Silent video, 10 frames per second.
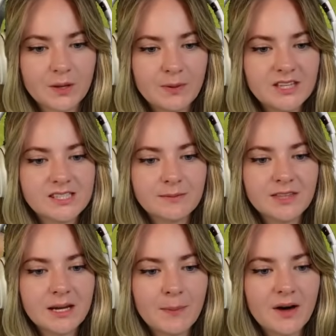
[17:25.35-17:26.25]
But there's
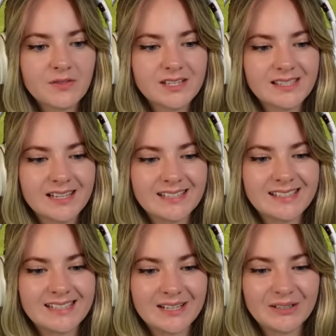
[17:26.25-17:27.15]
something about this, like,
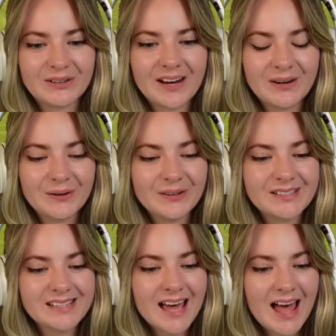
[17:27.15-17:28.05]
steel gray
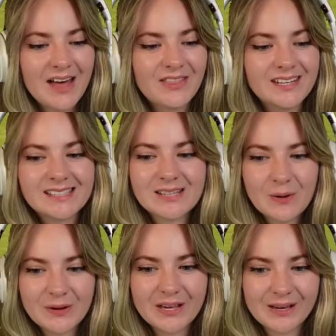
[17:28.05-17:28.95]
horse that is
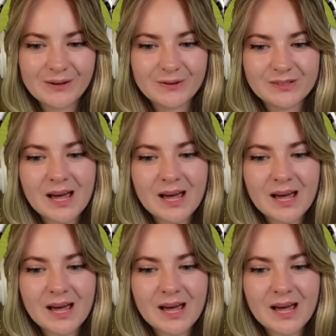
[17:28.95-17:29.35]
so cute.